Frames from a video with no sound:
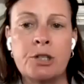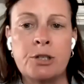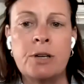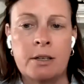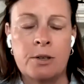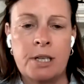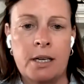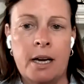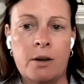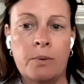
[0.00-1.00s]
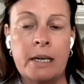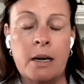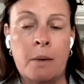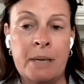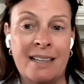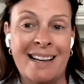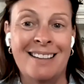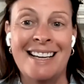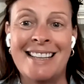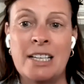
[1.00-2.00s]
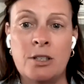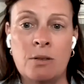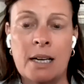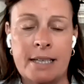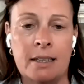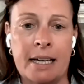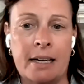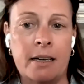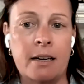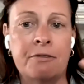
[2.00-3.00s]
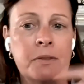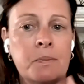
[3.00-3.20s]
do not understand how to read a P&L, and they do not delegate enough.